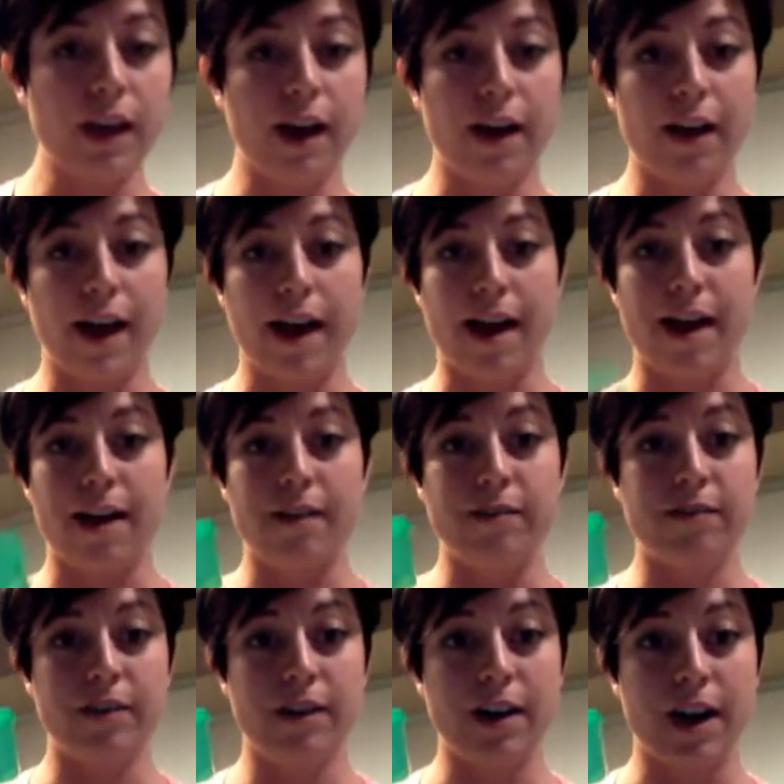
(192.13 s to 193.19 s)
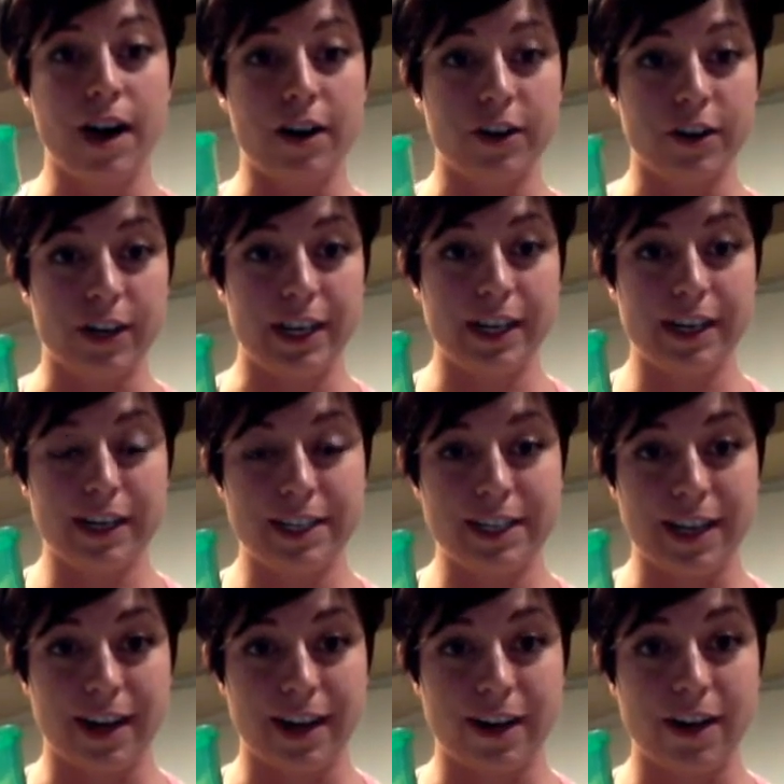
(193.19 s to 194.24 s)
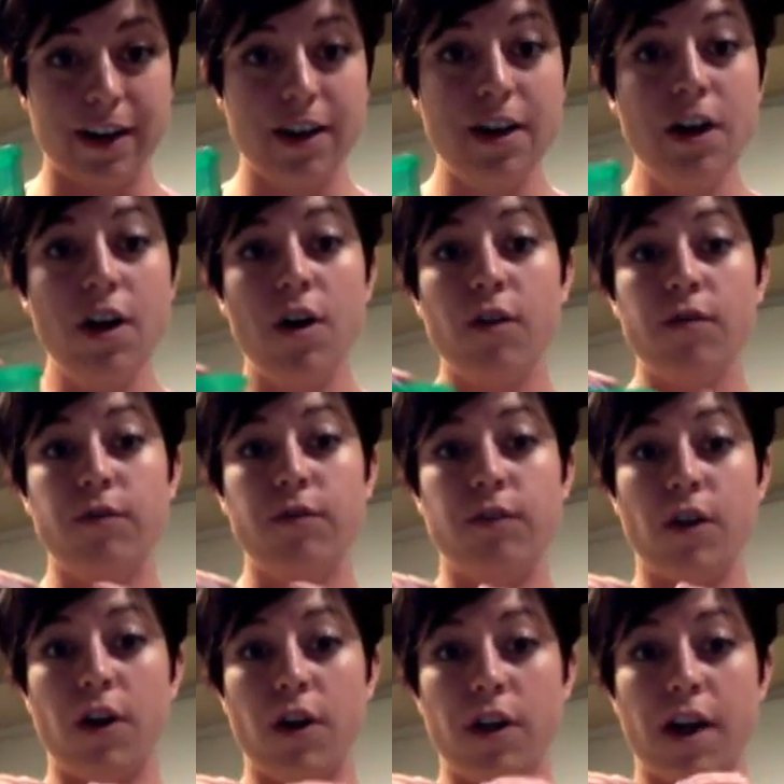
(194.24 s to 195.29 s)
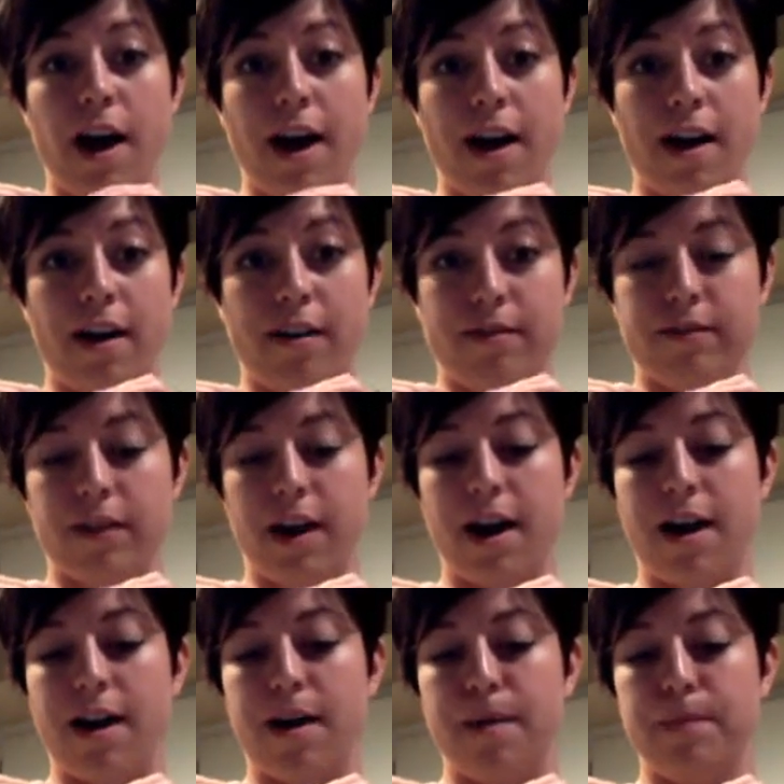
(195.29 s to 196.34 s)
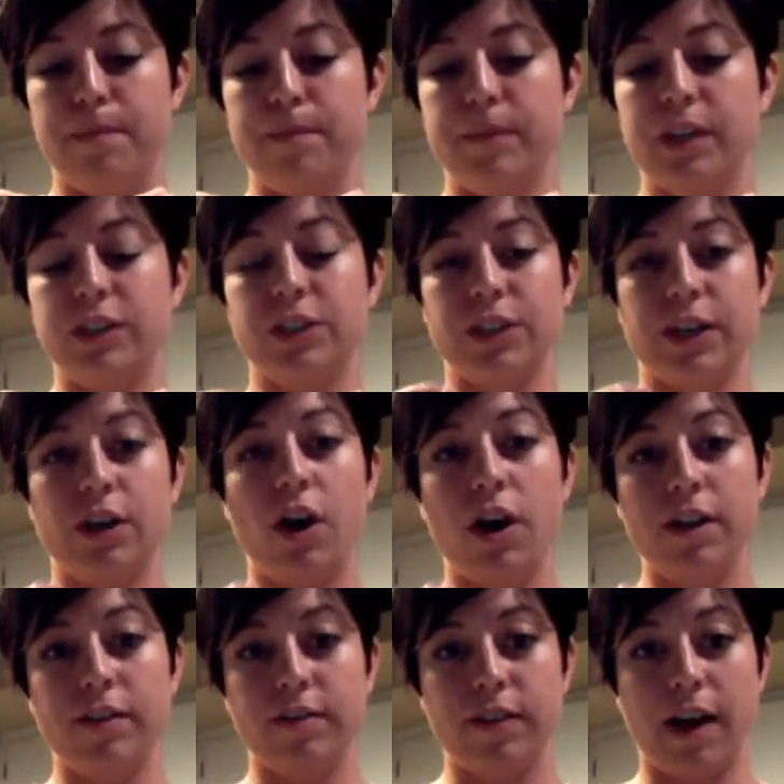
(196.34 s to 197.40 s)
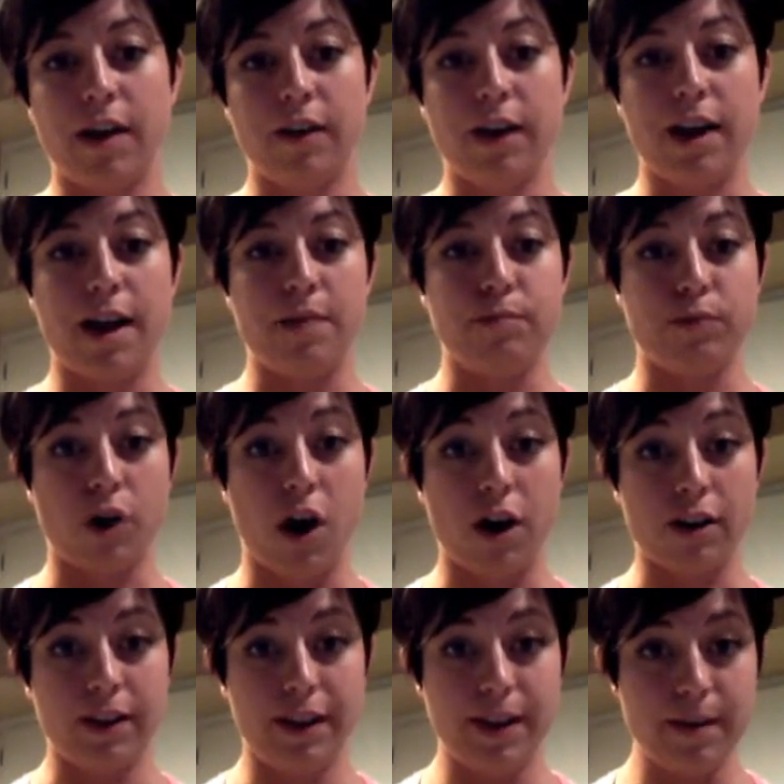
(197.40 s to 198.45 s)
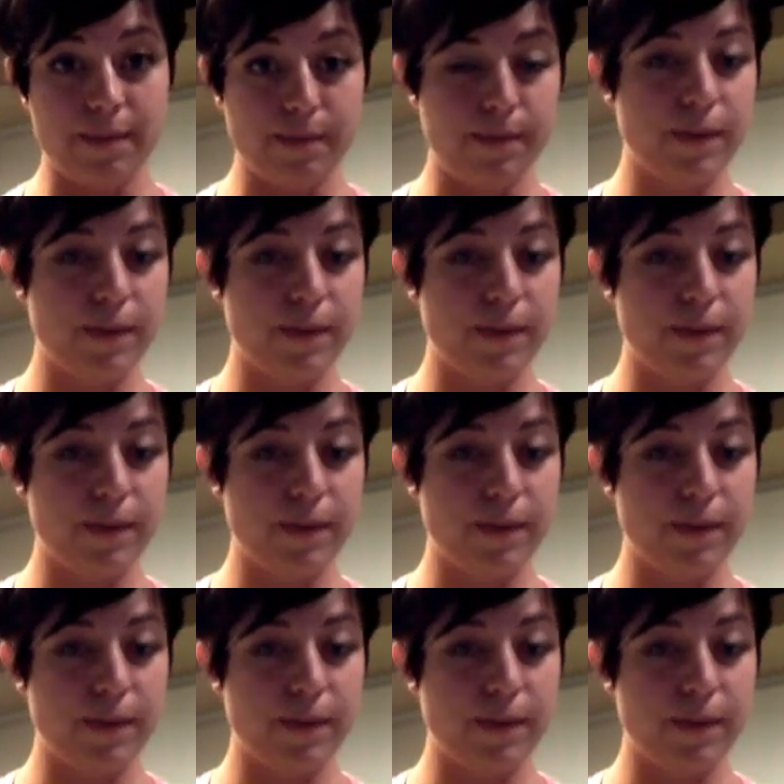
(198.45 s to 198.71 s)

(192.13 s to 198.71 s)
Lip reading: I'll have a green container full of usually cauliflower and broccoli.